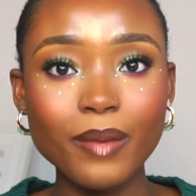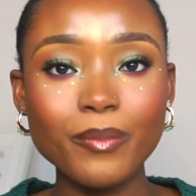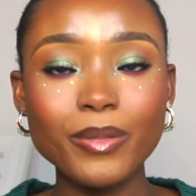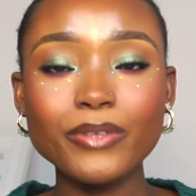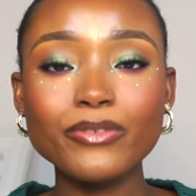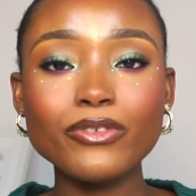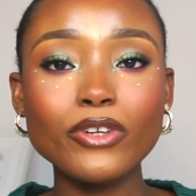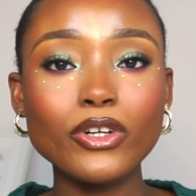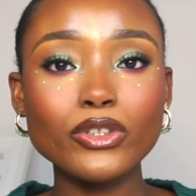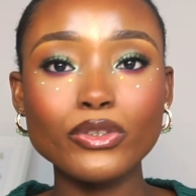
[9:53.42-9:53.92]

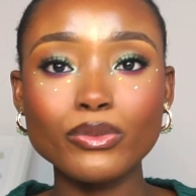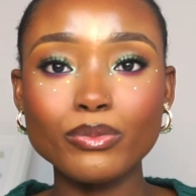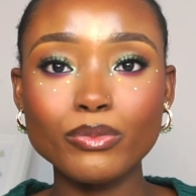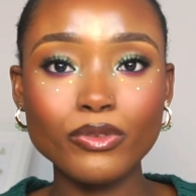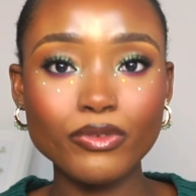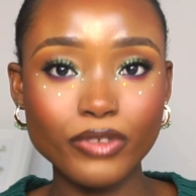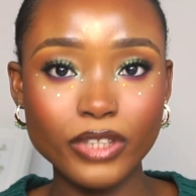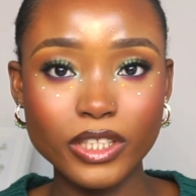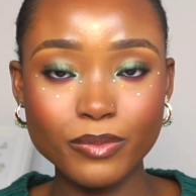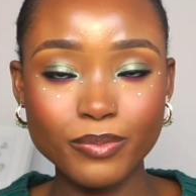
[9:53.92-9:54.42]
before you
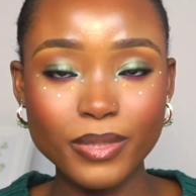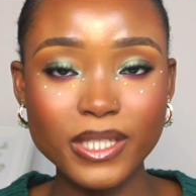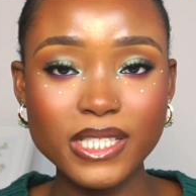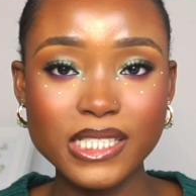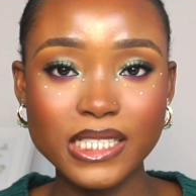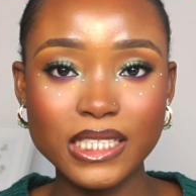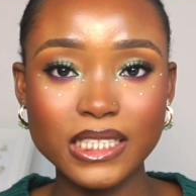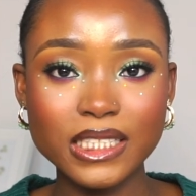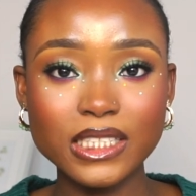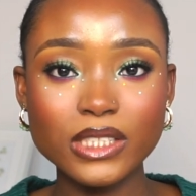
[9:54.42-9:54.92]
move in,
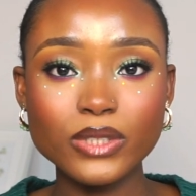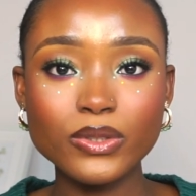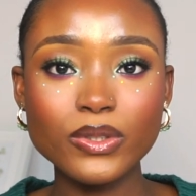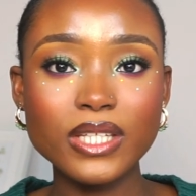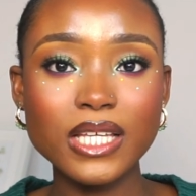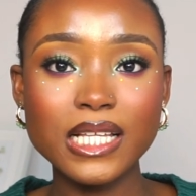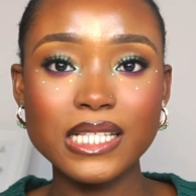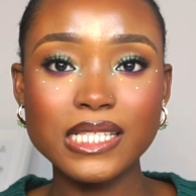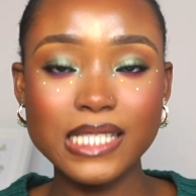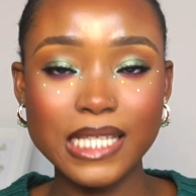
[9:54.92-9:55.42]
basically, so
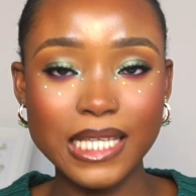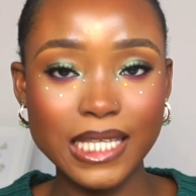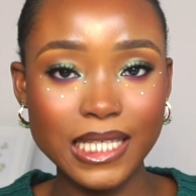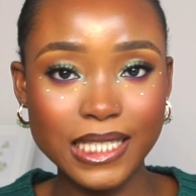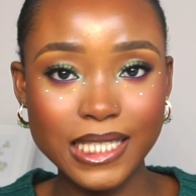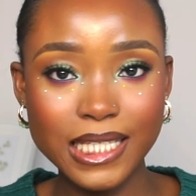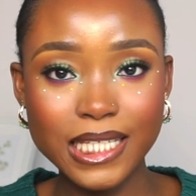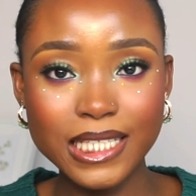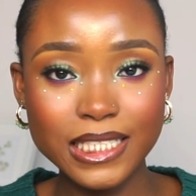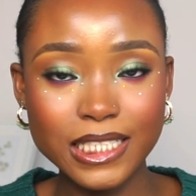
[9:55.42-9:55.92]
that
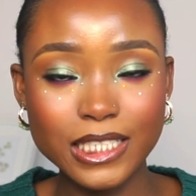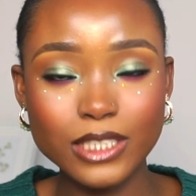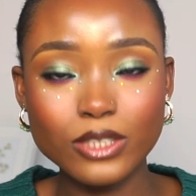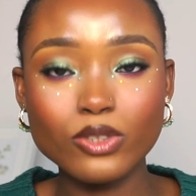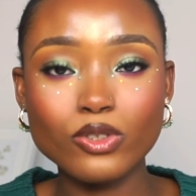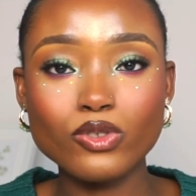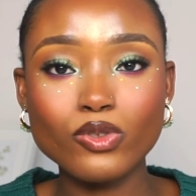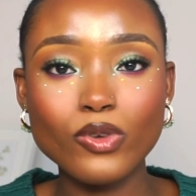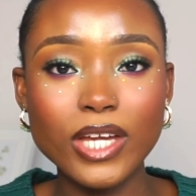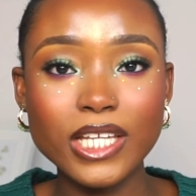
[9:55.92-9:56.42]
again it
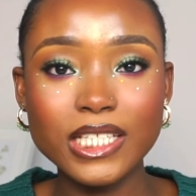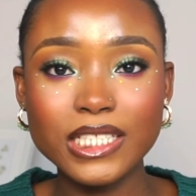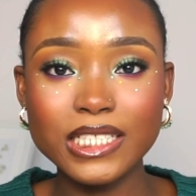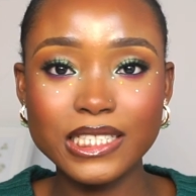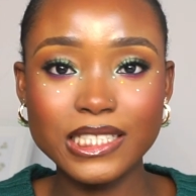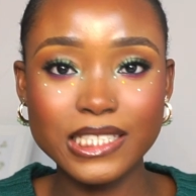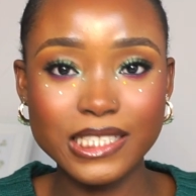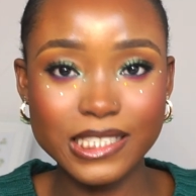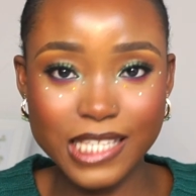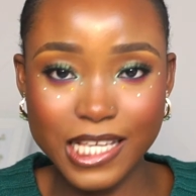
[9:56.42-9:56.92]
does not end
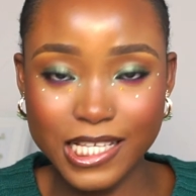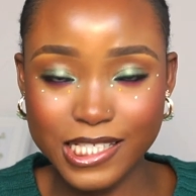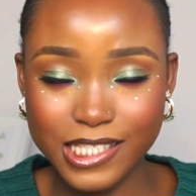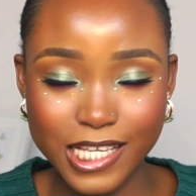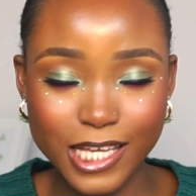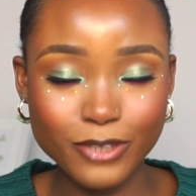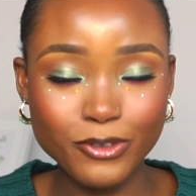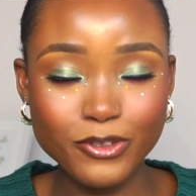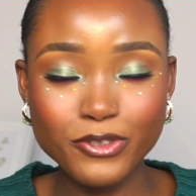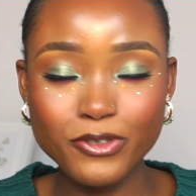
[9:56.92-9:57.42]
in disaster,
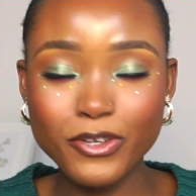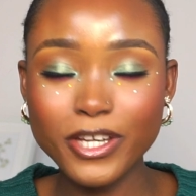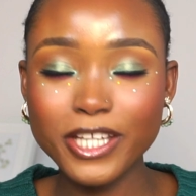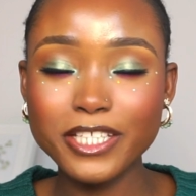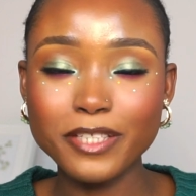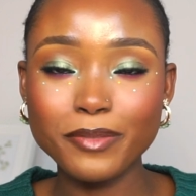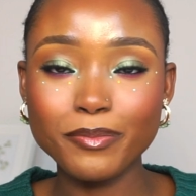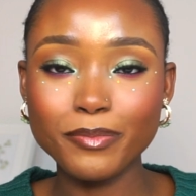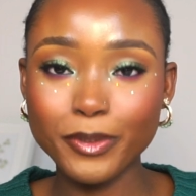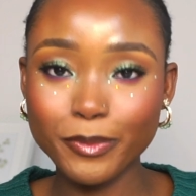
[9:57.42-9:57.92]
it does not
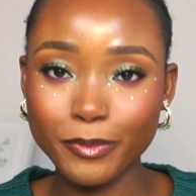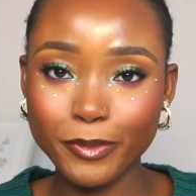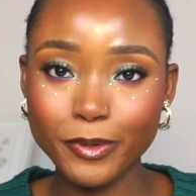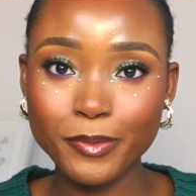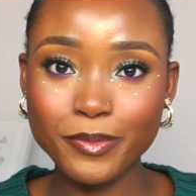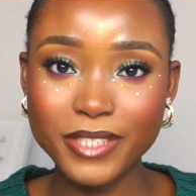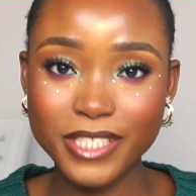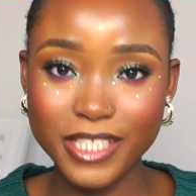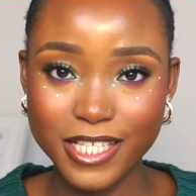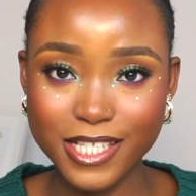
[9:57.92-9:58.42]
end in
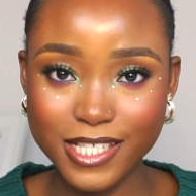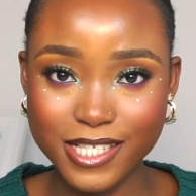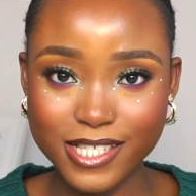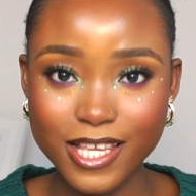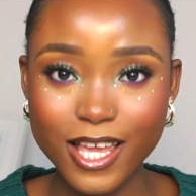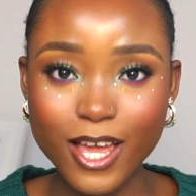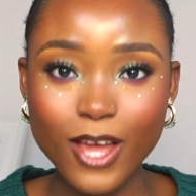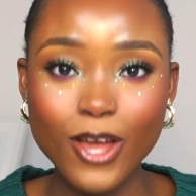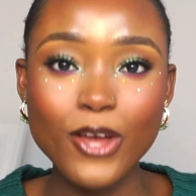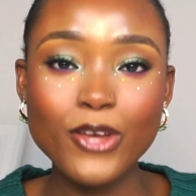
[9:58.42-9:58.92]
premium
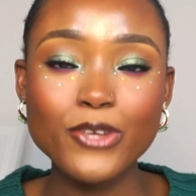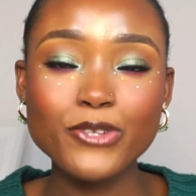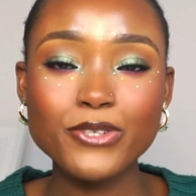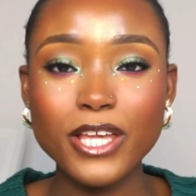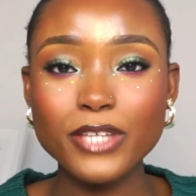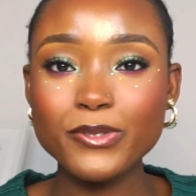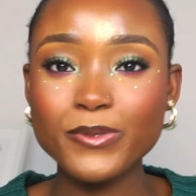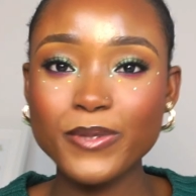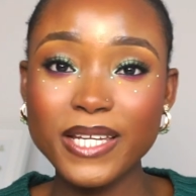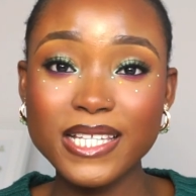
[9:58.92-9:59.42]
tiers. So
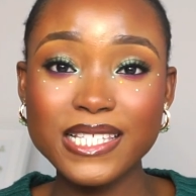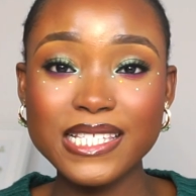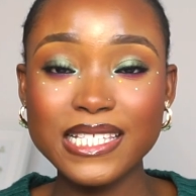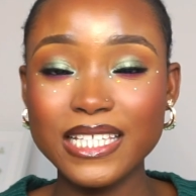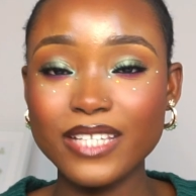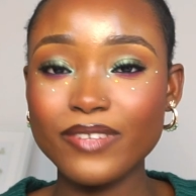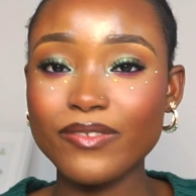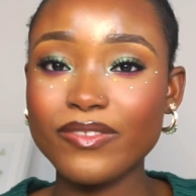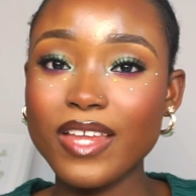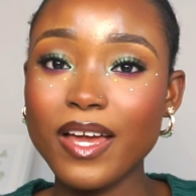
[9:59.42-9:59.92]
I just wanted to
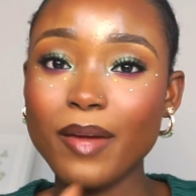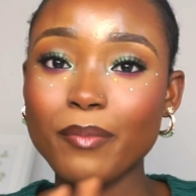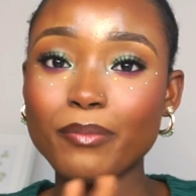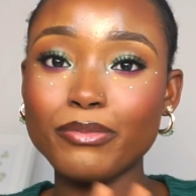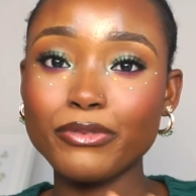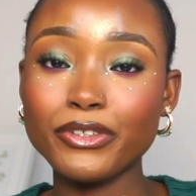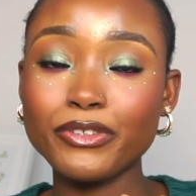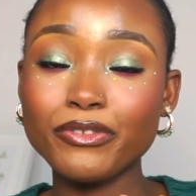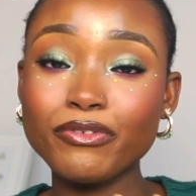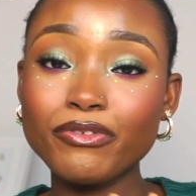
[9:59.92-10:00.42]
give that
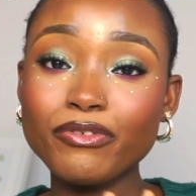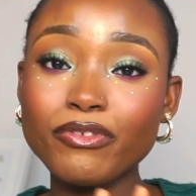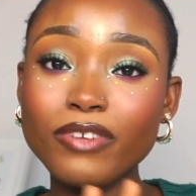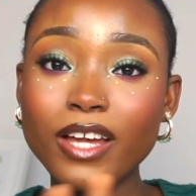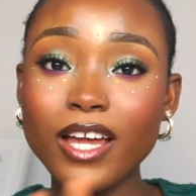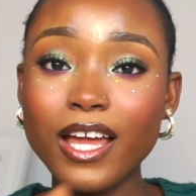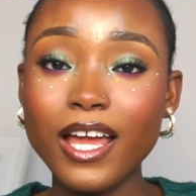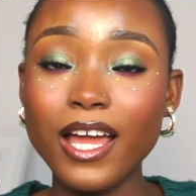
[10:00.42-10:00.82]
brief